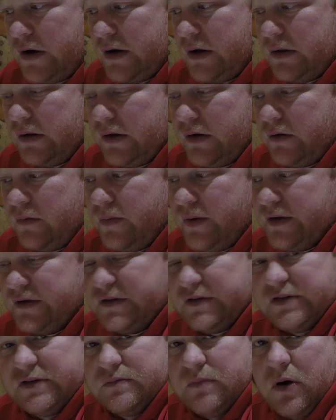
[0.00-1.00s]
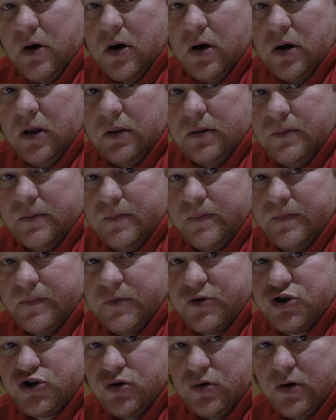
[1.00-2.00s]
it a little bit
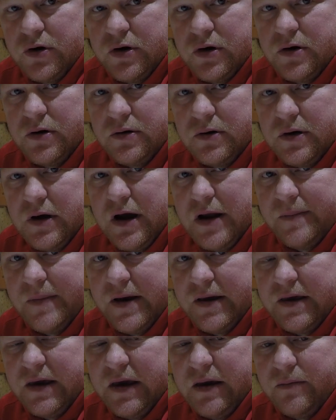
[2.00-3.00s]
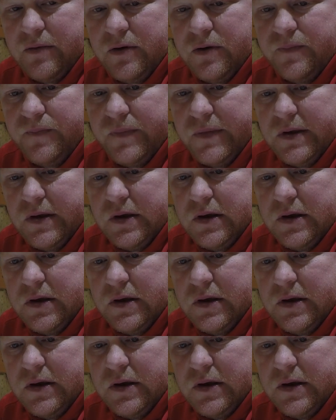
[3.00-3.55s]
shorter on my cable.